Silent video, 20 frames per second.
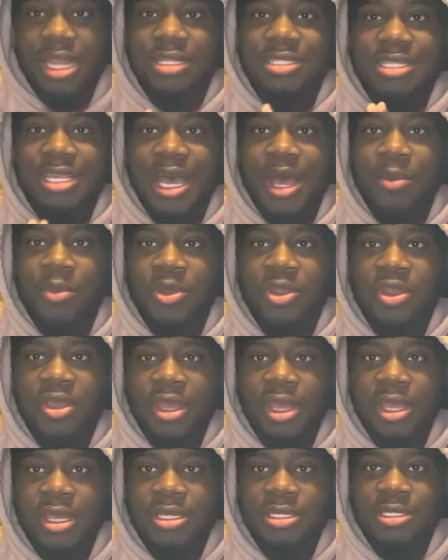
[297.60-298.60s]
of time on your
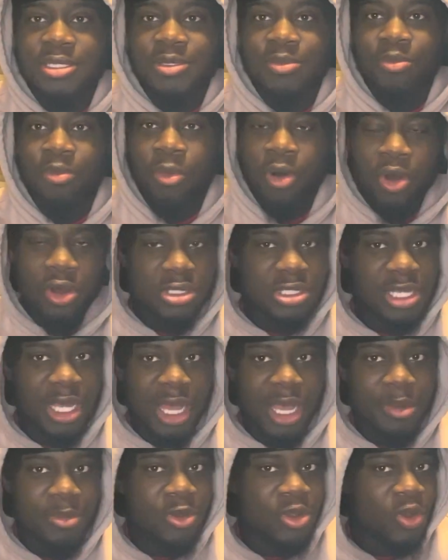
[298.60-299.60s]
hands, more
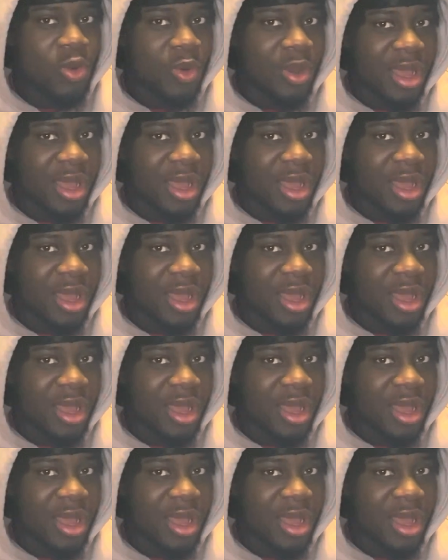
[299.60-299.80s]
time, you don't